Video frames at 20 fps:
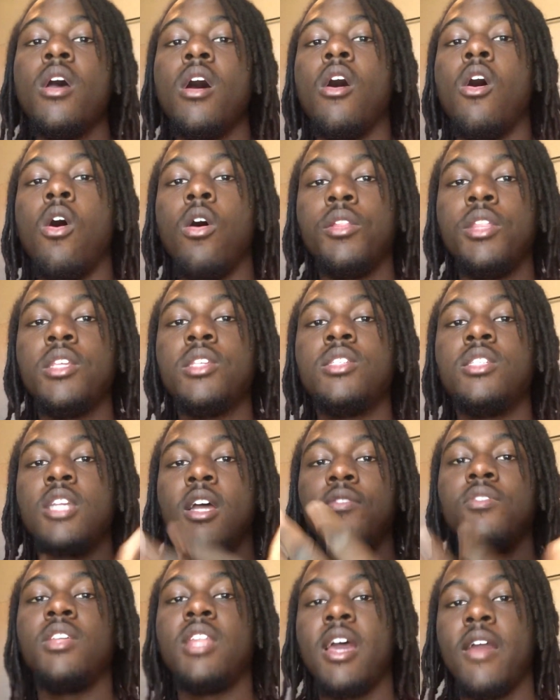All this
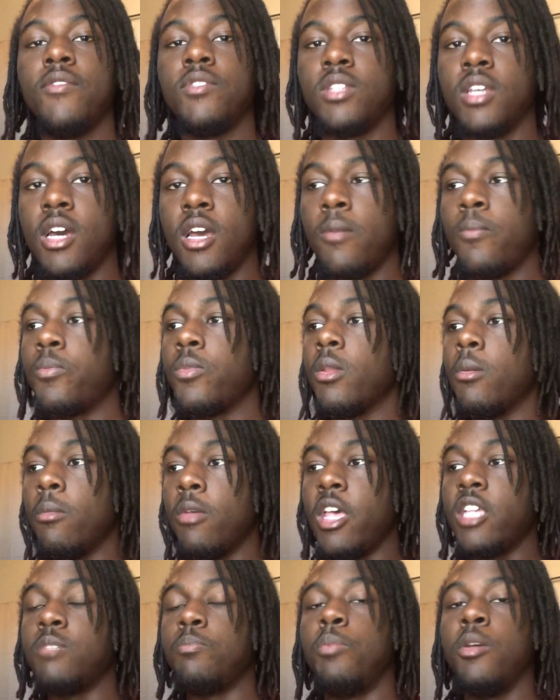stuff that I've done
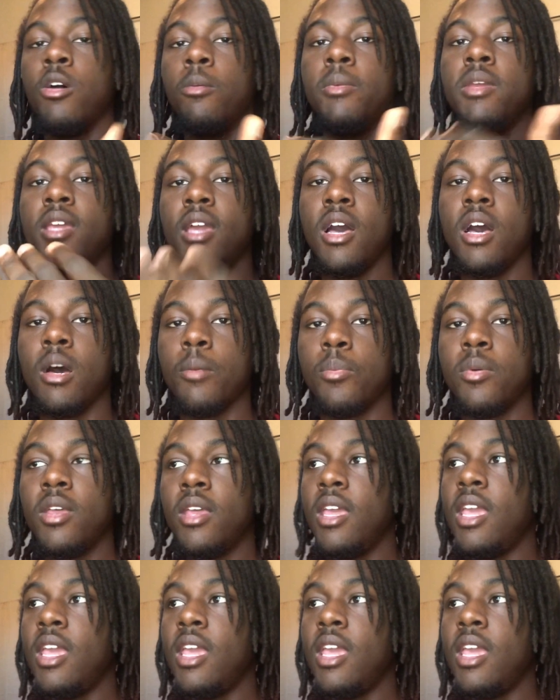has built me up.